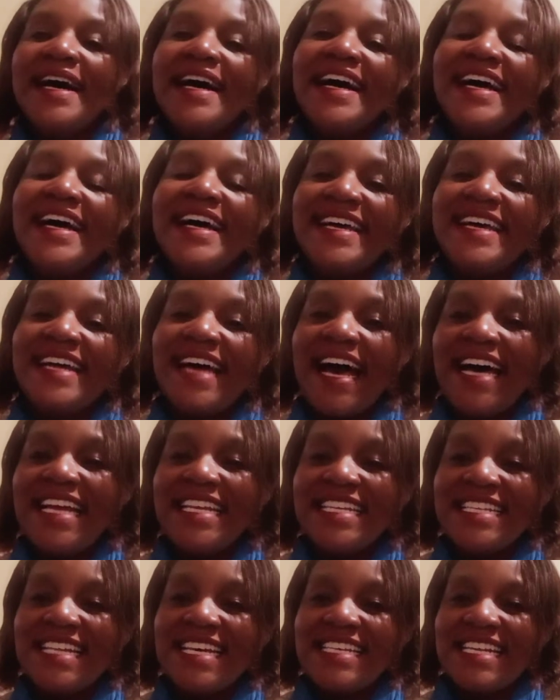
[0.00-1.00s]
I
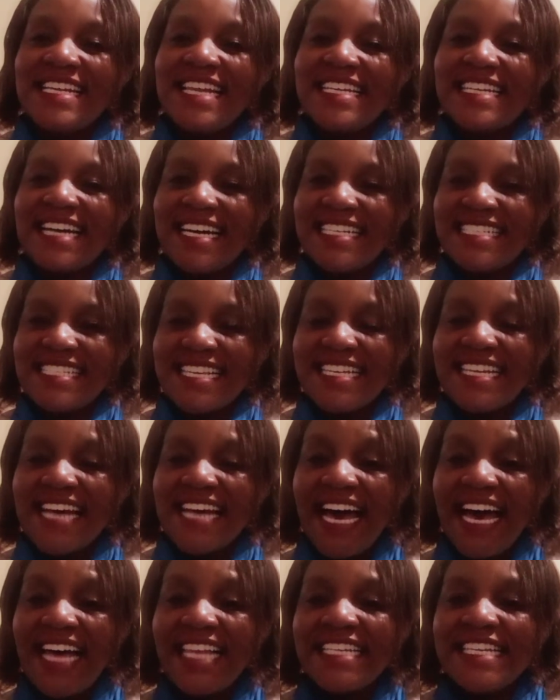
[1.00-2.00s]
had, like I had said
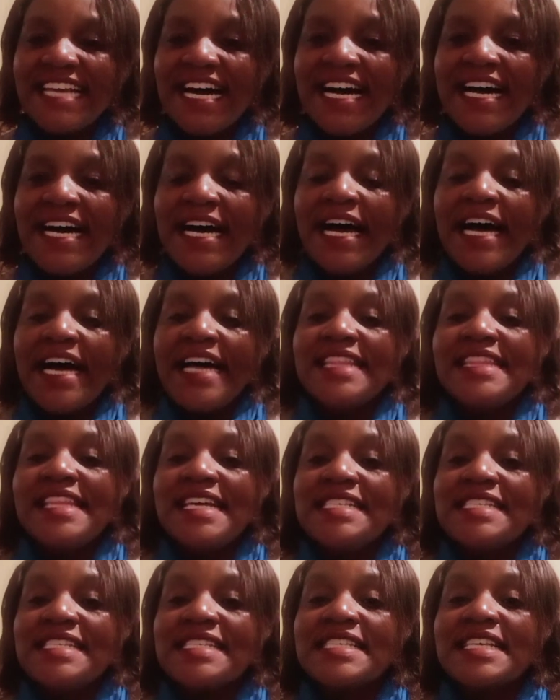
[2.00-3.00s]
earlier, there
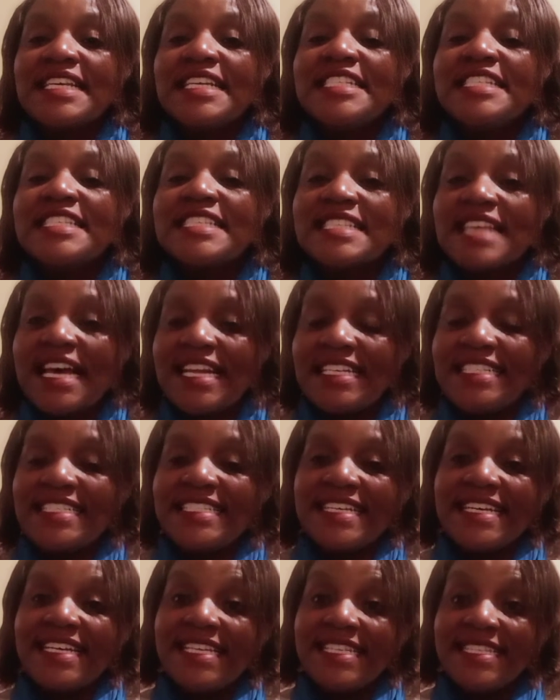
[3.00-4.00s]
is
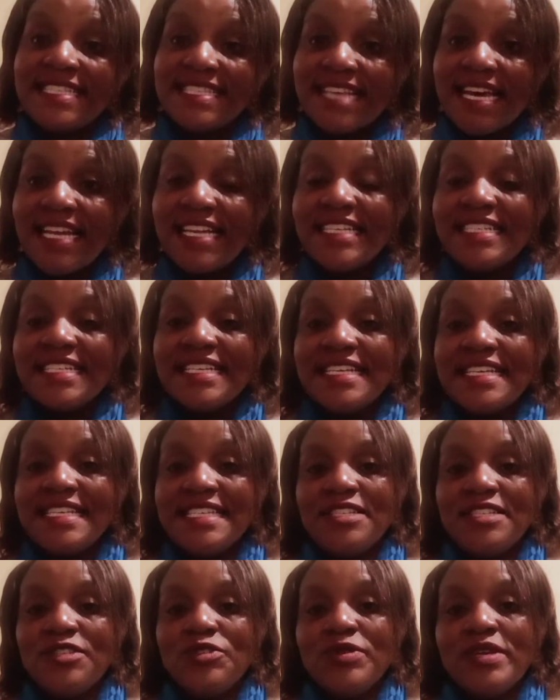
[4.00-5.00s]
insanity. Insanity
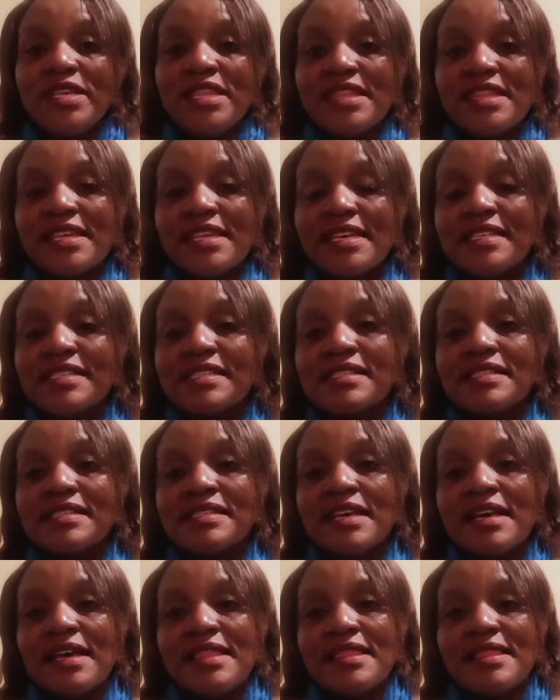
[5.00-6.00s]
is doing things
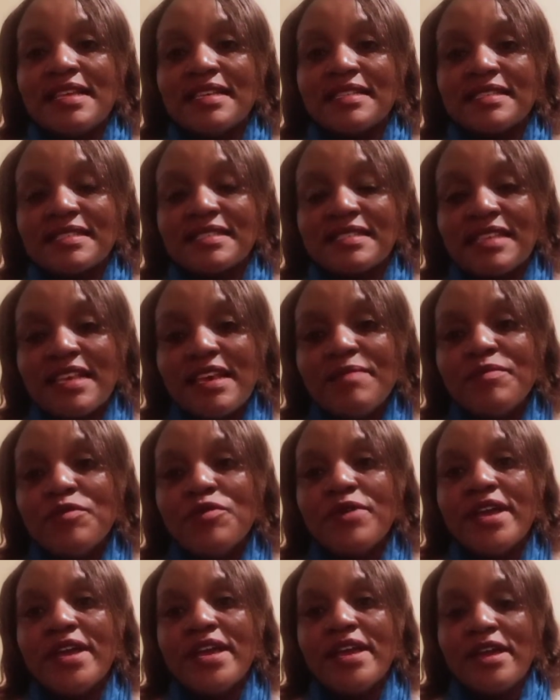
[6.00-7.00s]
the same
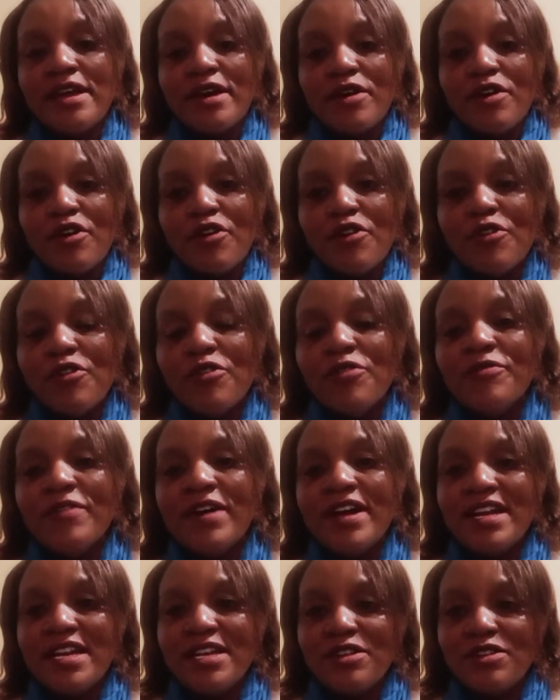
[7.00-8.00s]
way over
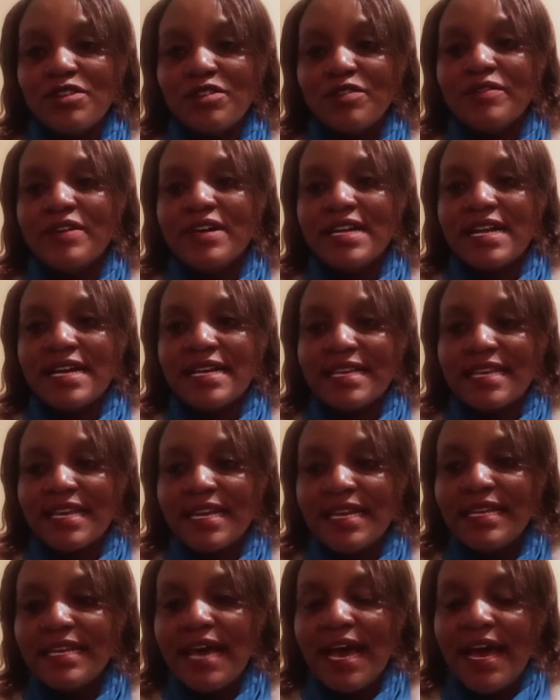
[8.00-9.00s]
and over
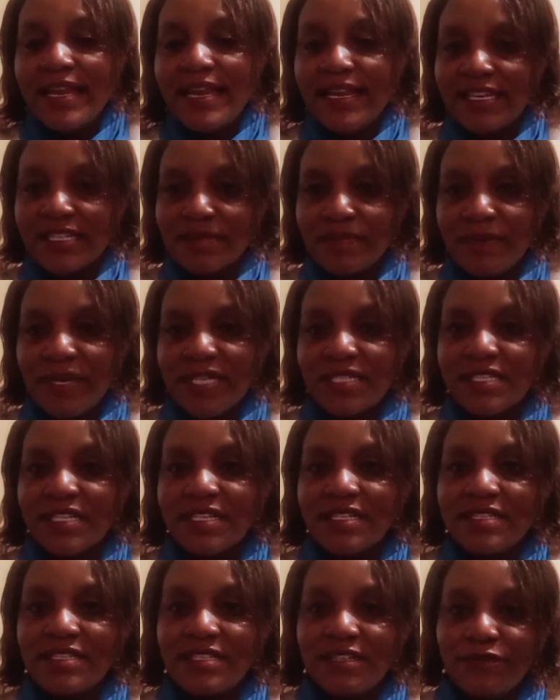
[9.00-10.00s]
again and
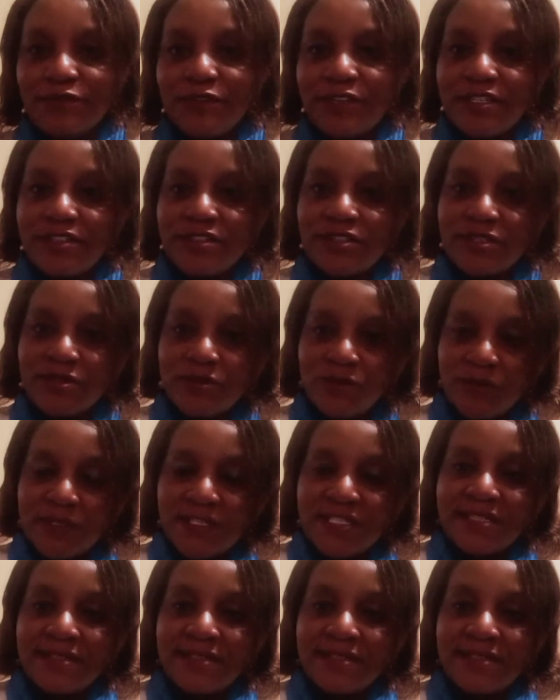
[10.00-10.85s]
expecting different results.